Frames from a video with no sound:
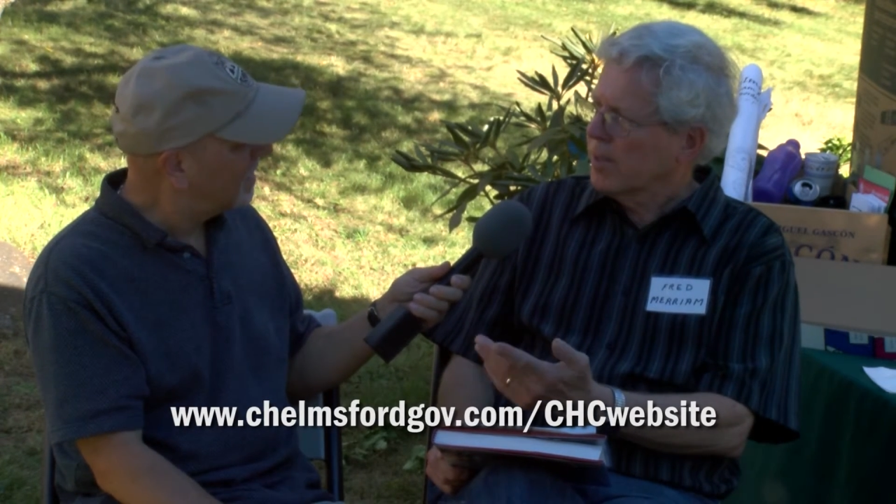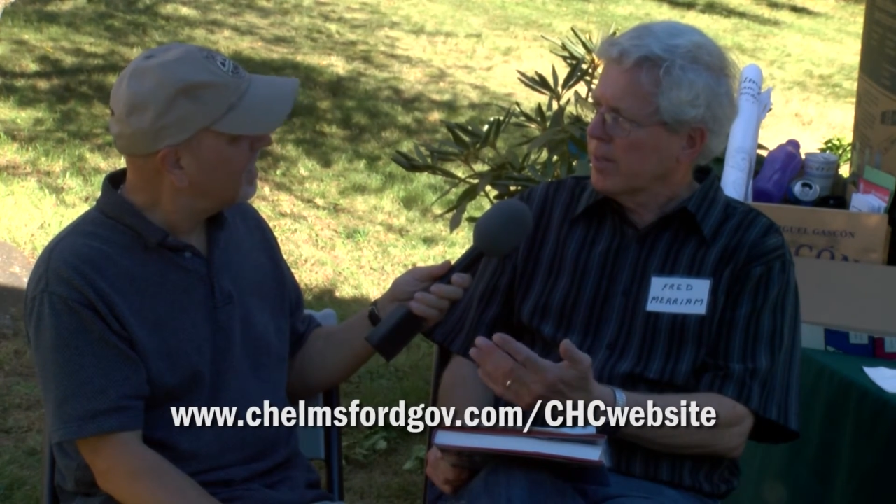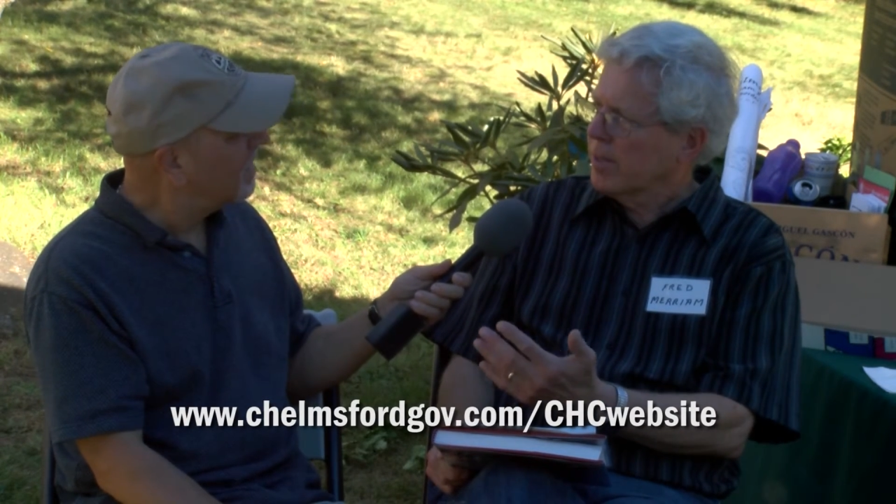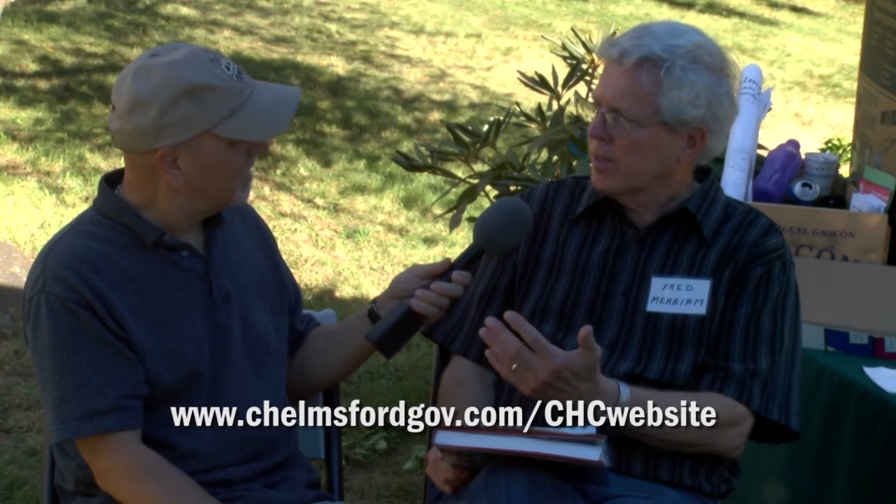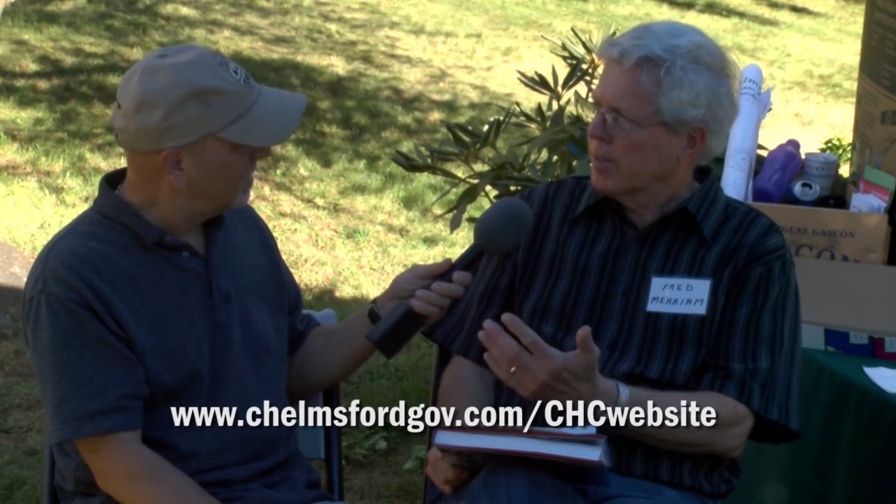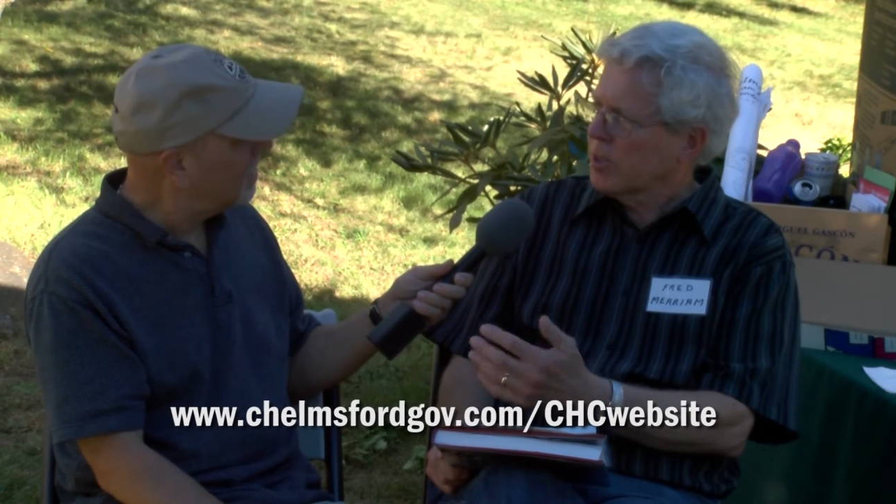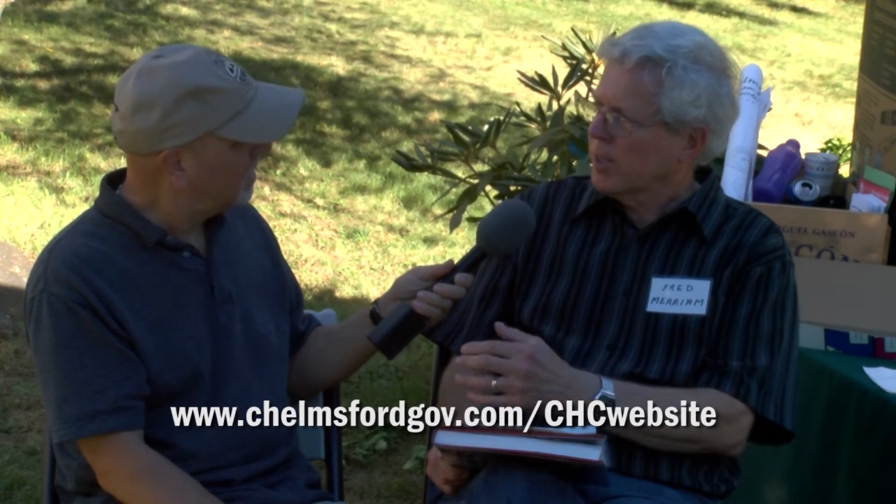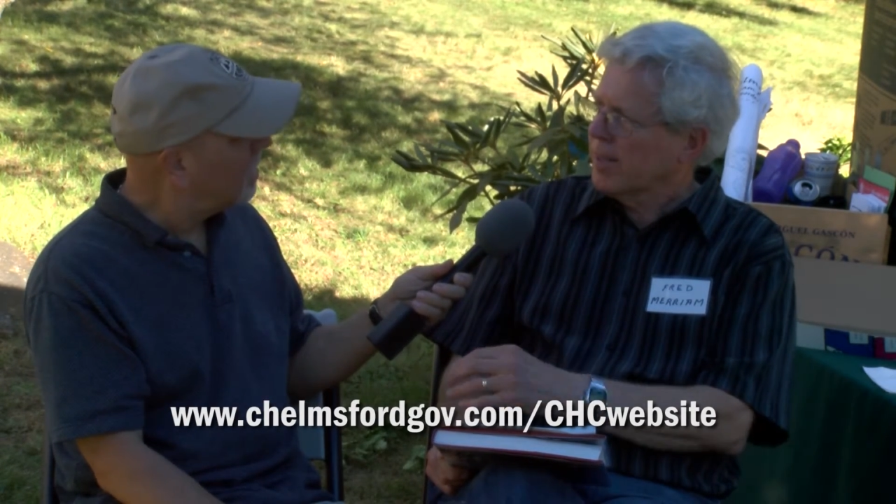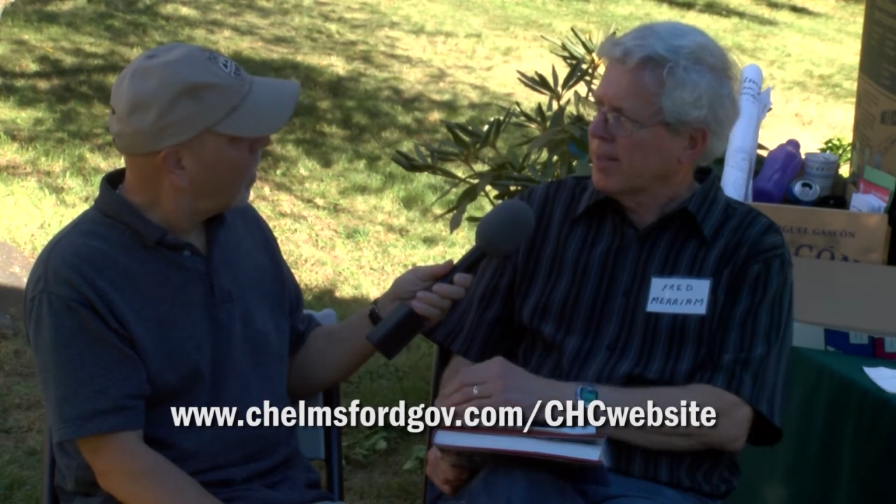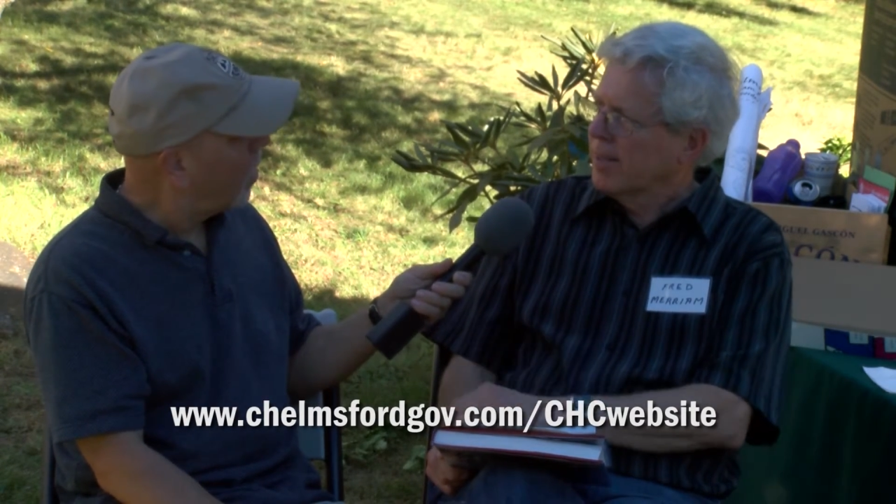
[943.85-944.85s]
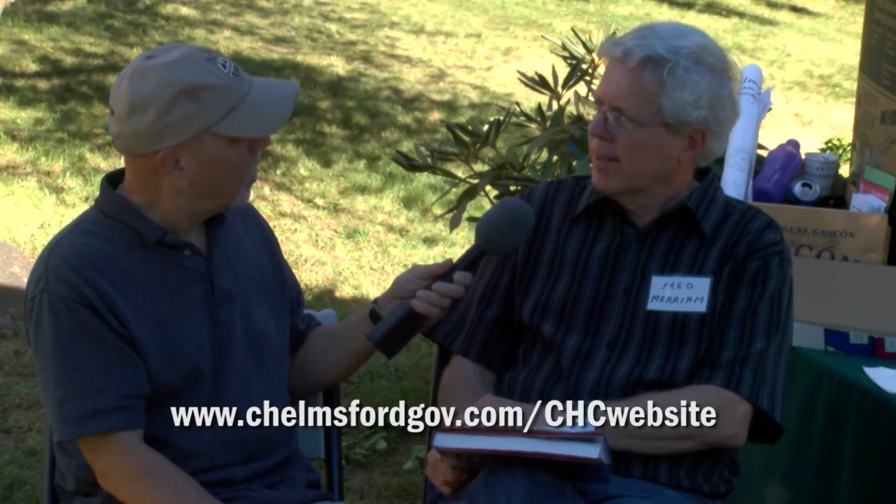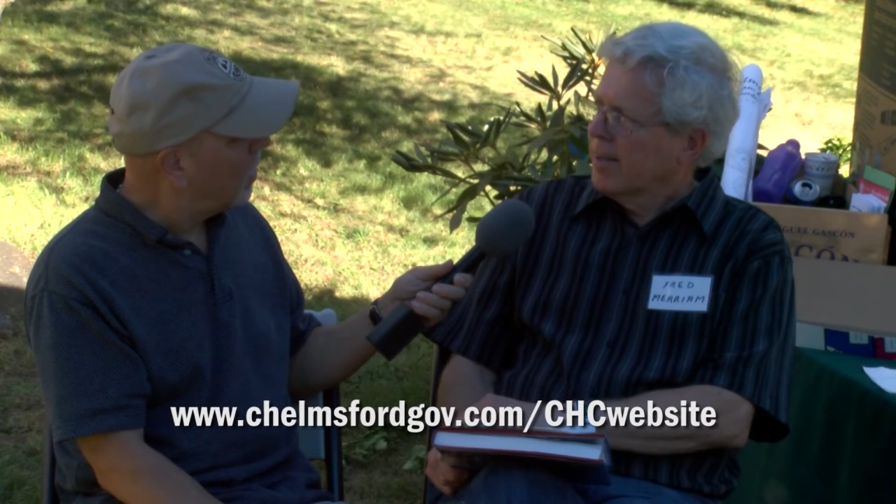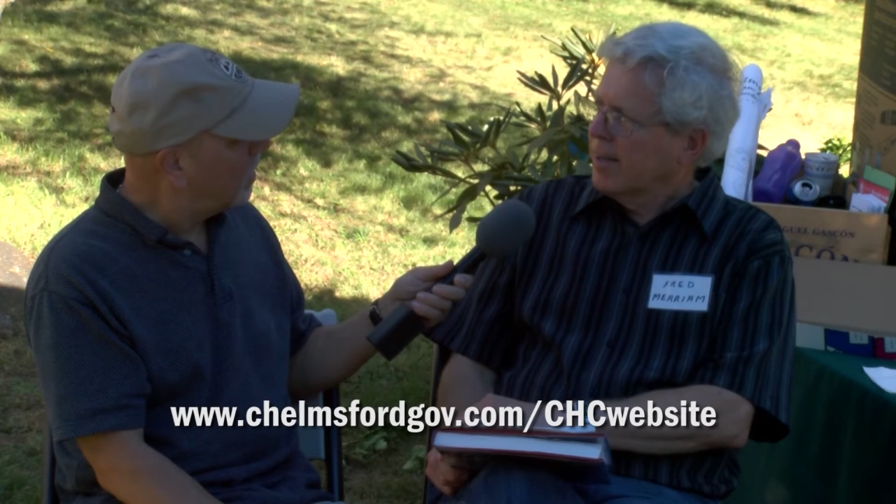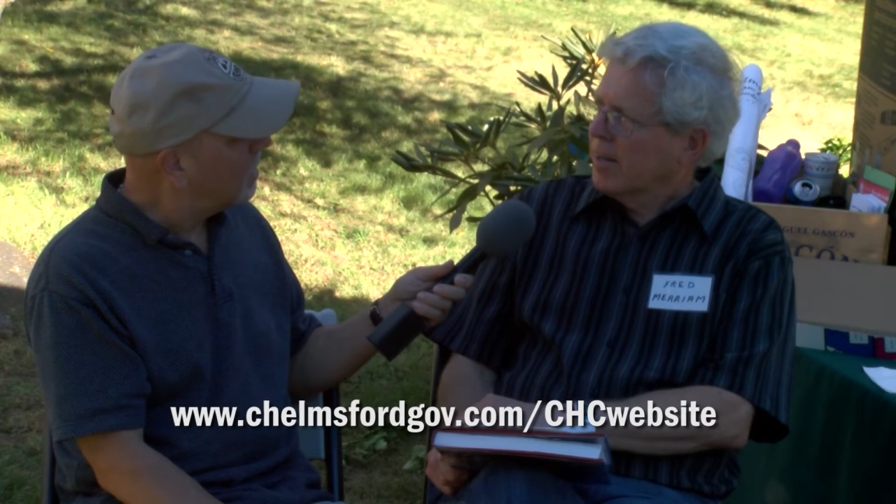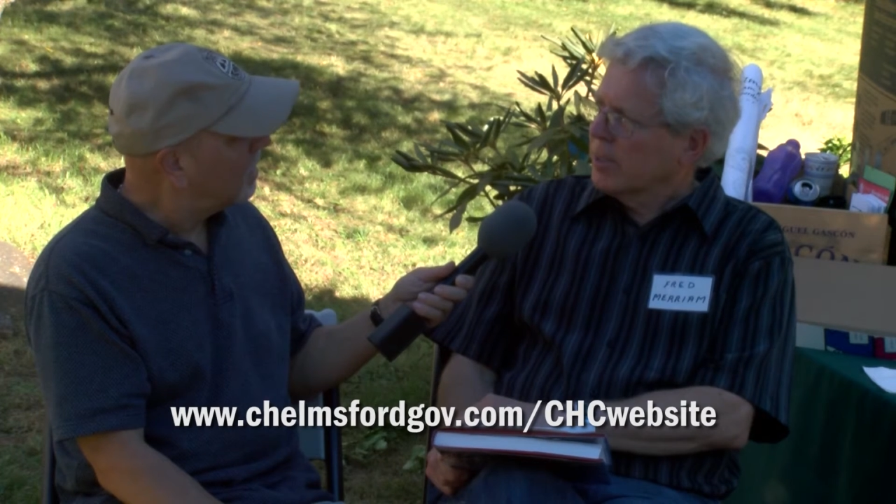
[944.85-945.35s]
There's a
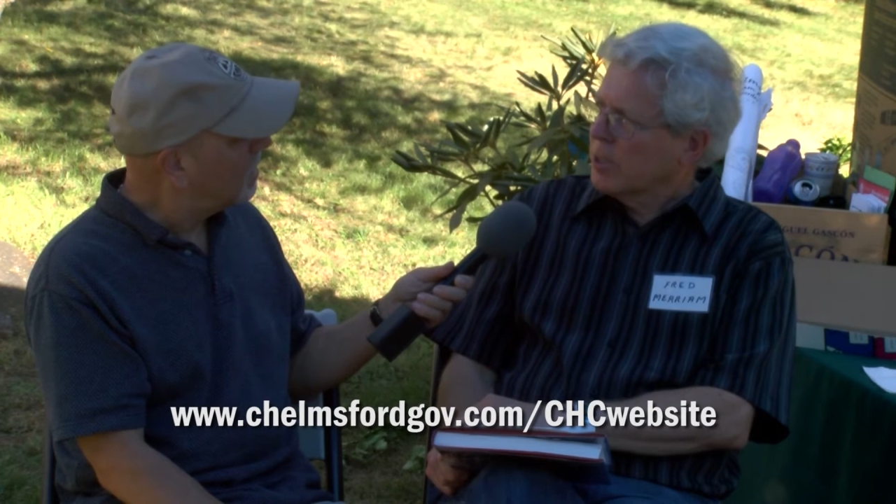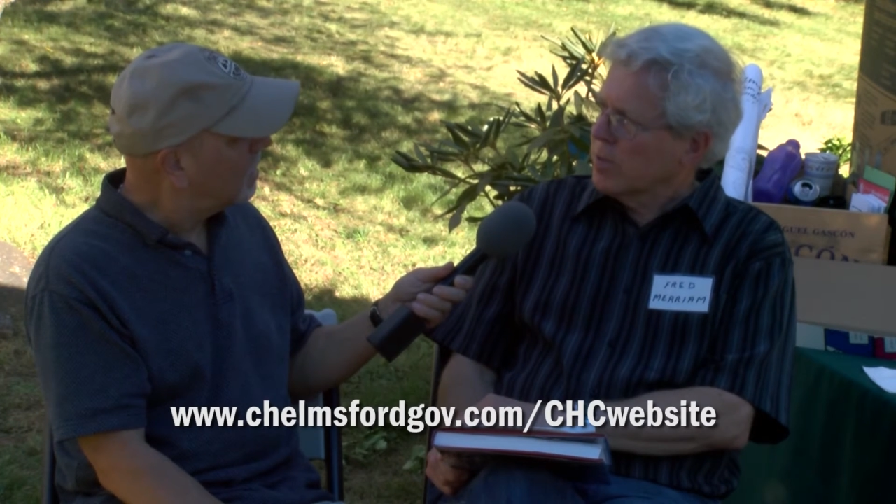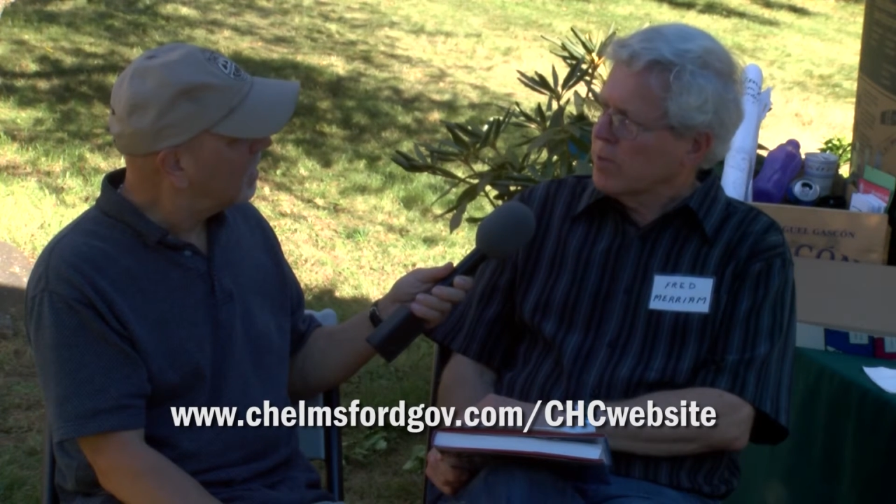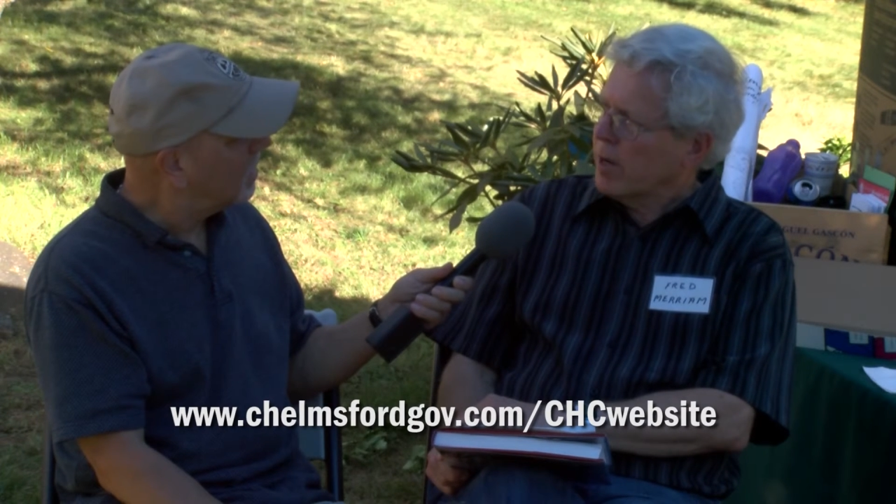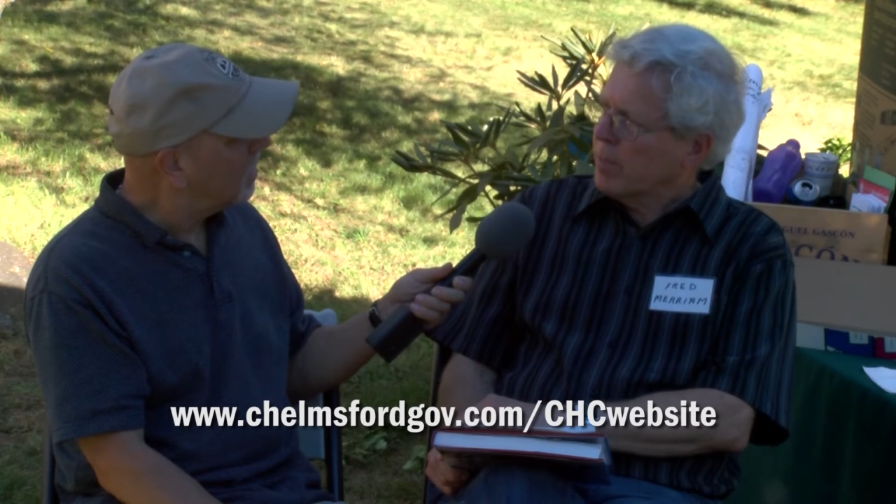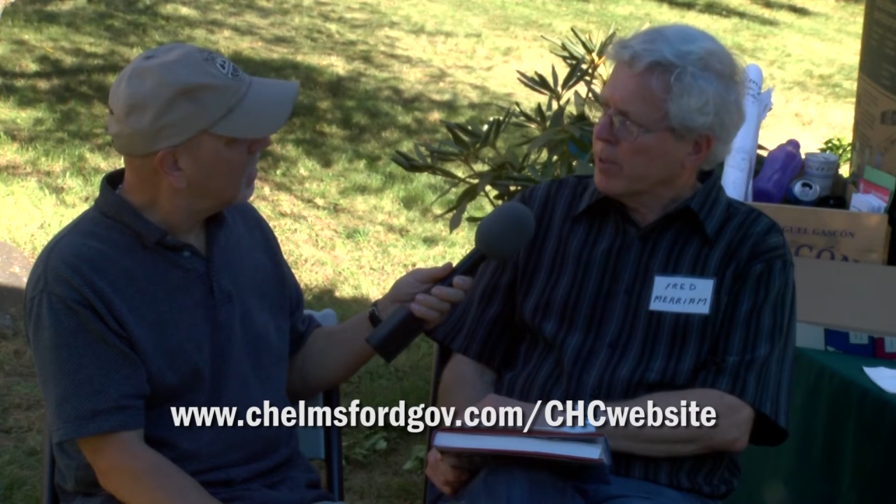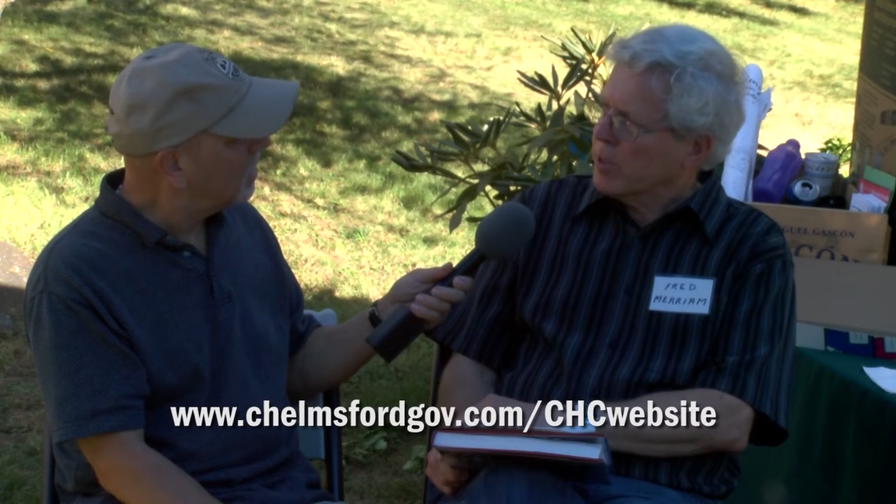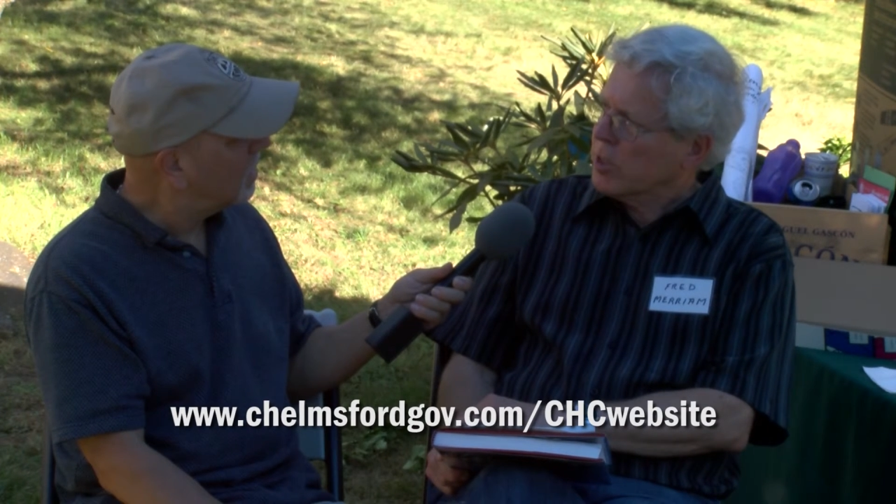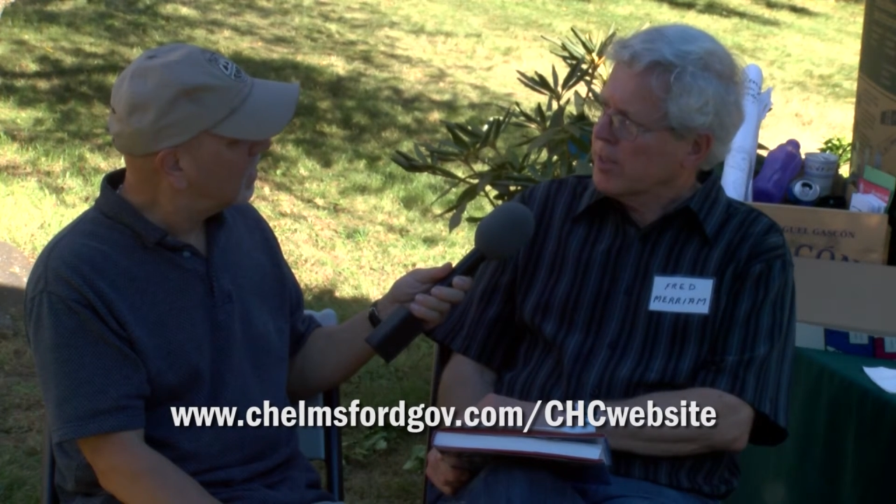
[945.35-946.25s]
list of topics,